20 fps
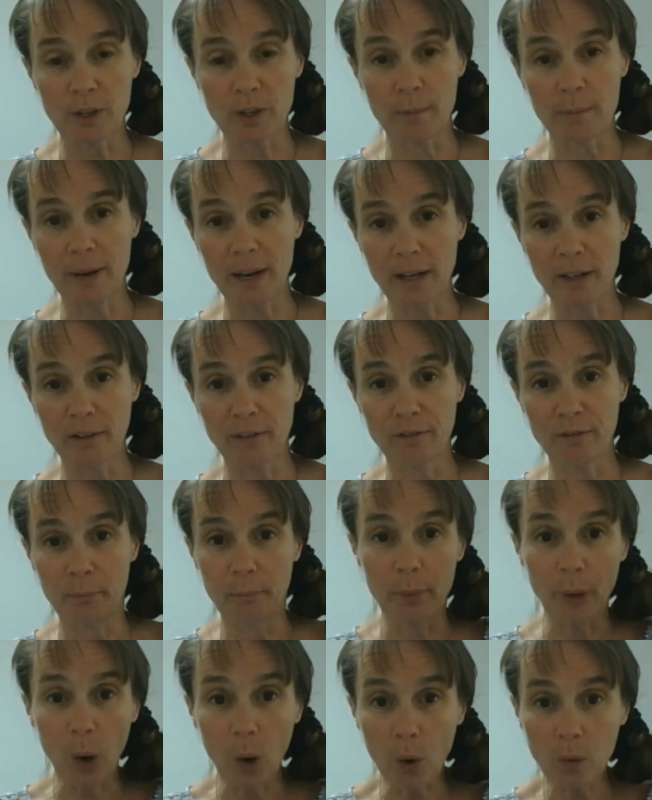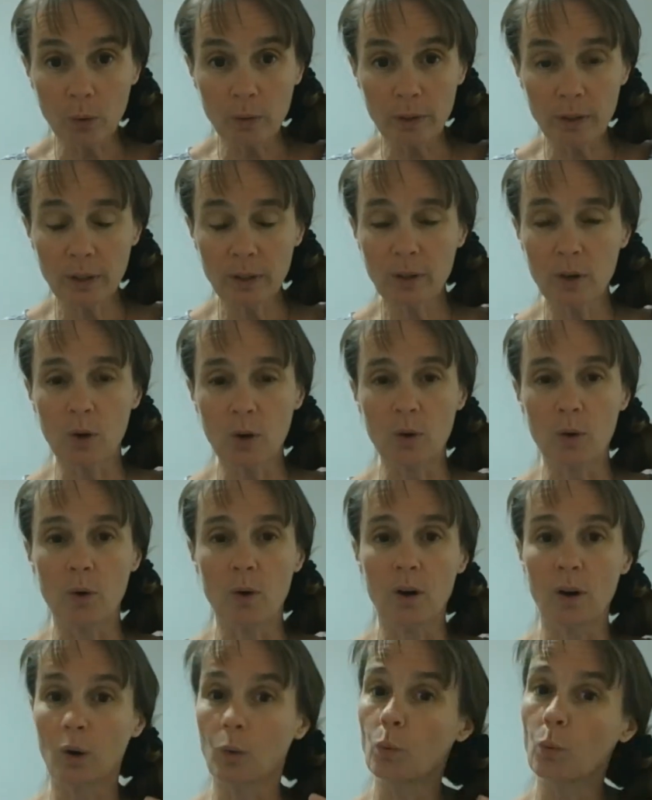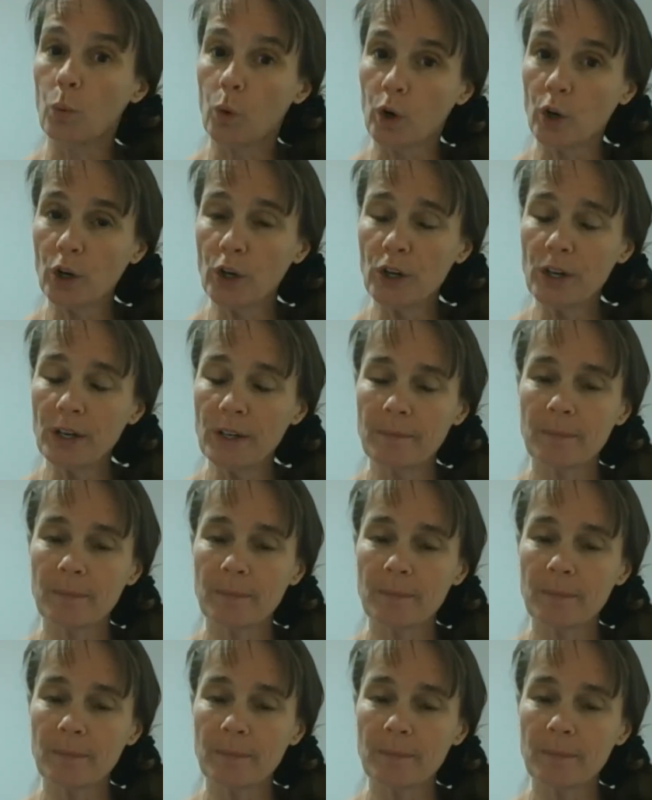are made of bone or wood,